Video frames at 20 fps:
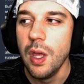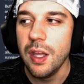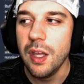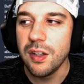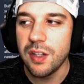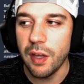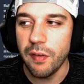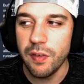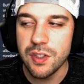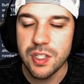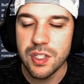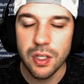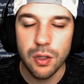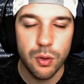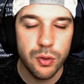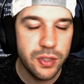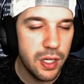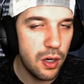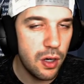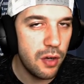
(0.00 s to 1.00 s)
Devin
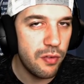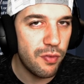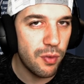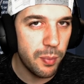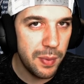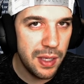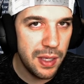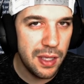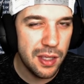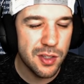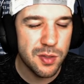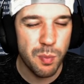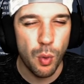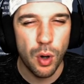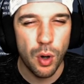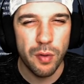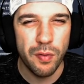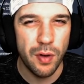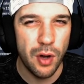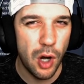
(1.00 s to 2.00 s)
Singletary, for me, is more
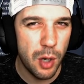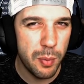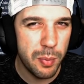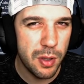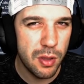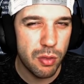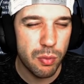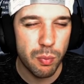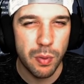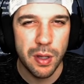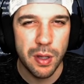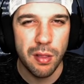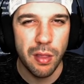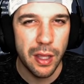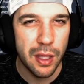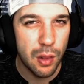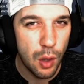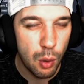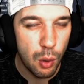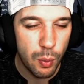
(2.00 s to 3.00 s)
of an RB3, like
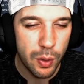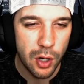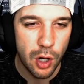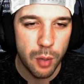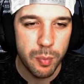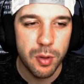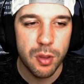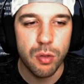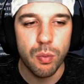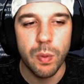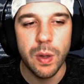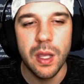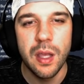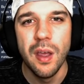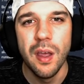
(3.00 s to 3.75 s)
low end RB3.